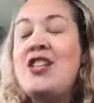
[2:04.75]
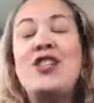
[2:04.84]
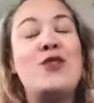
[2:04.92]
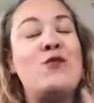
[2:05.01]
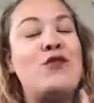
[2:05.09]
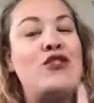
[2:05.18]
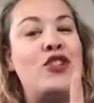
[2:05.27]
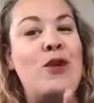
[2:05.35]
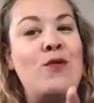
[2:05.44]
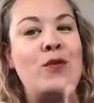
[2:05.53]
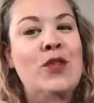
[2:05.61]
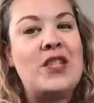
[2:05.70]
So
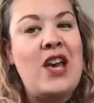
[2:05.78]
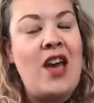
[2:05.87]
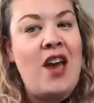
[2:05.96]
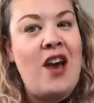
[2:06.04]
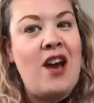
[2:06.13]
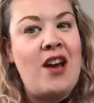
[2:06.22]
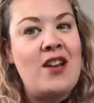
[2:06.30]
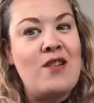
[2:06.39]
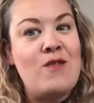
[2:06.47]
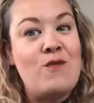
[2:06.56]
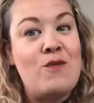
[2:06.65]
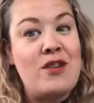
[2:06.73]
don't say, I
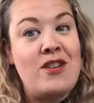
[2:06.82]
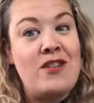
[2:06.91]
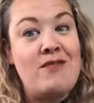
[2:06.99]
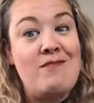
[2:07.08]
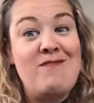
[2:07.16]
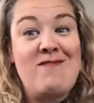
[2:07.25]
didn't warn you.